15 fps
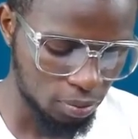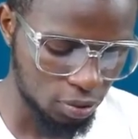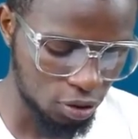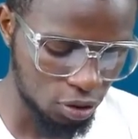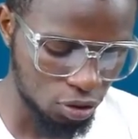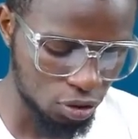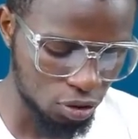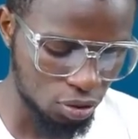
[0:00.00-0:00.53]

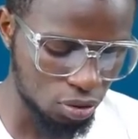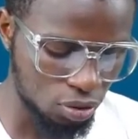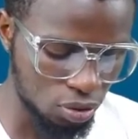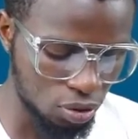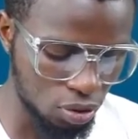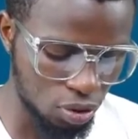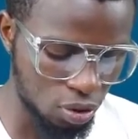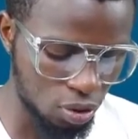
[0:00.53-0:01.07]

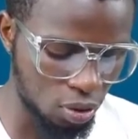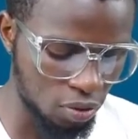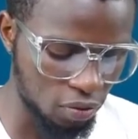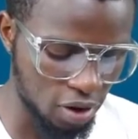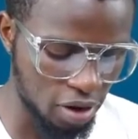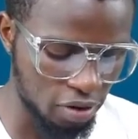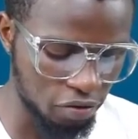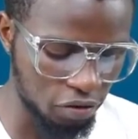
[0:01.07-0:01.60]
du
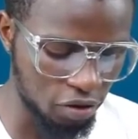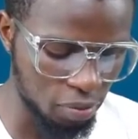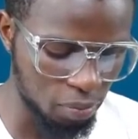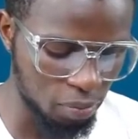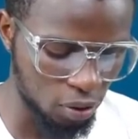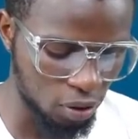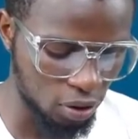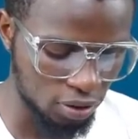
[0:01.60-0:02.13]
over
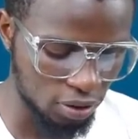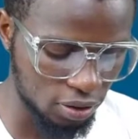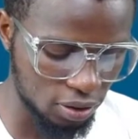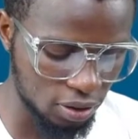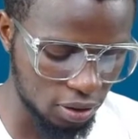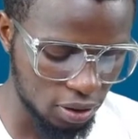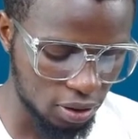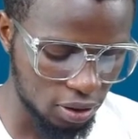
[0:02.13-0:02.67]
v plus
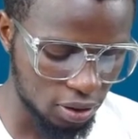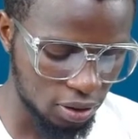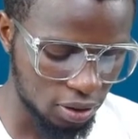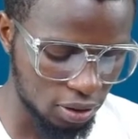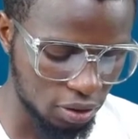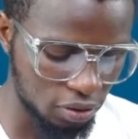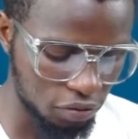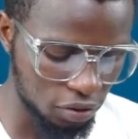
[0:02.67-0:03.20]

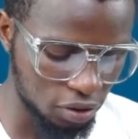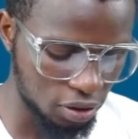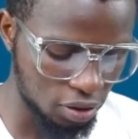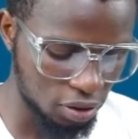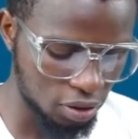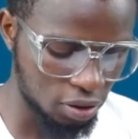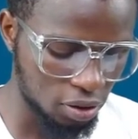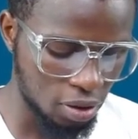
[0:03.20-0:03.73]

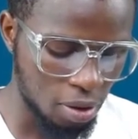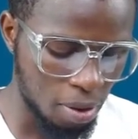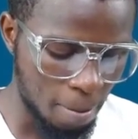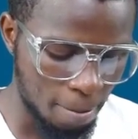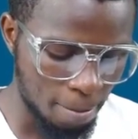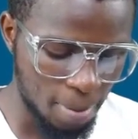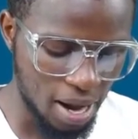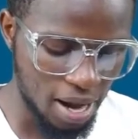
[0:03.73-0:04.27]
dv
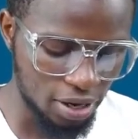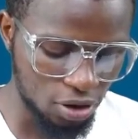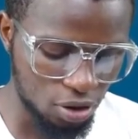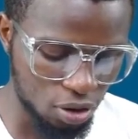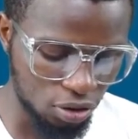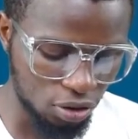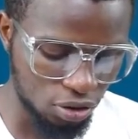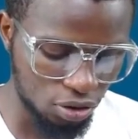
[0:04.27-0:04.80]

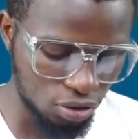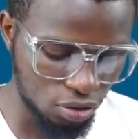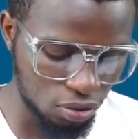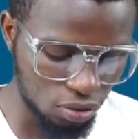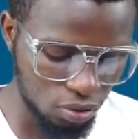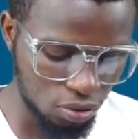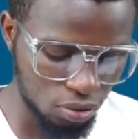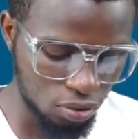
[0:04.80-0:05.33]
minus
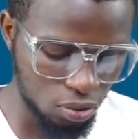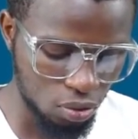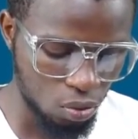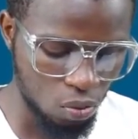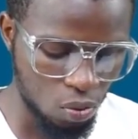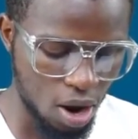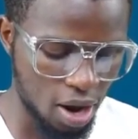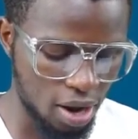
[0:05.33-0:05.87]

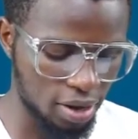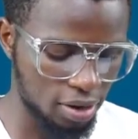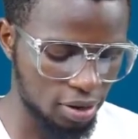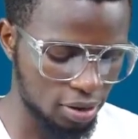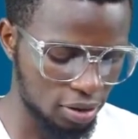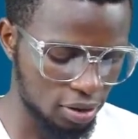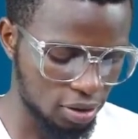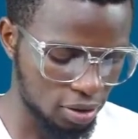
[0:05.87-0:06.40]
y.
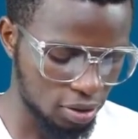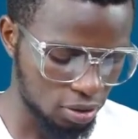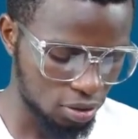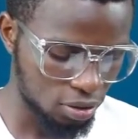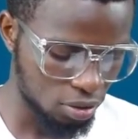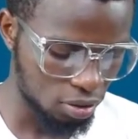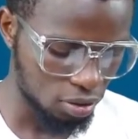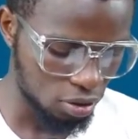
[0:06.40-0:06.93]

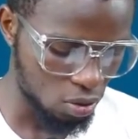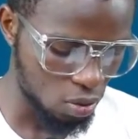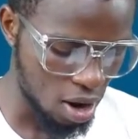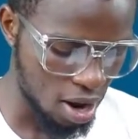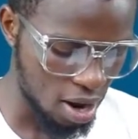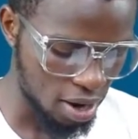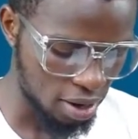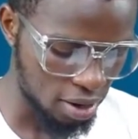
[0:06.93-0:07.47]
So dy
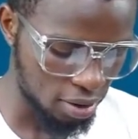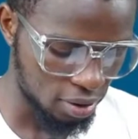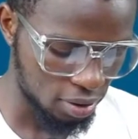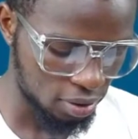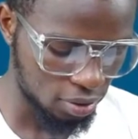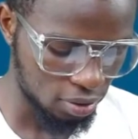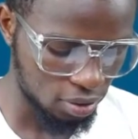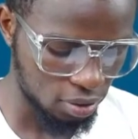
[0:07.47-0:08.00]

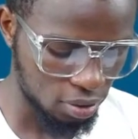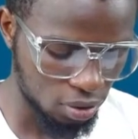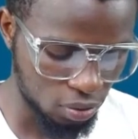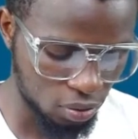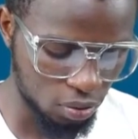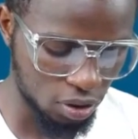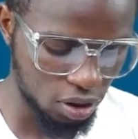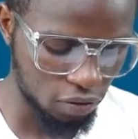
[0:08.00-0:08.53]

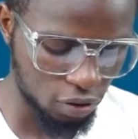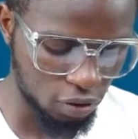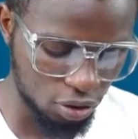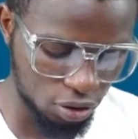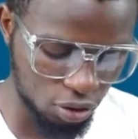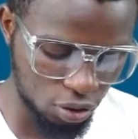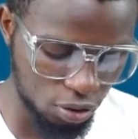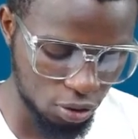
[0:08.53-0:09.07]
will give
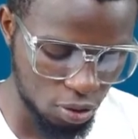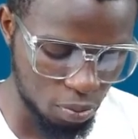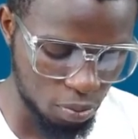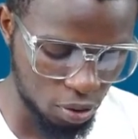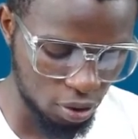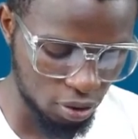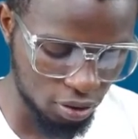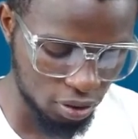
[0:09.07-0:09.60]
us u
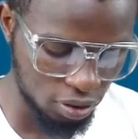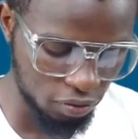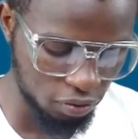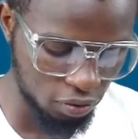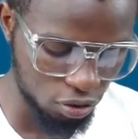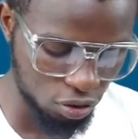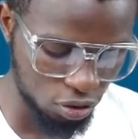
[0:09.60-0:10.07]
plus du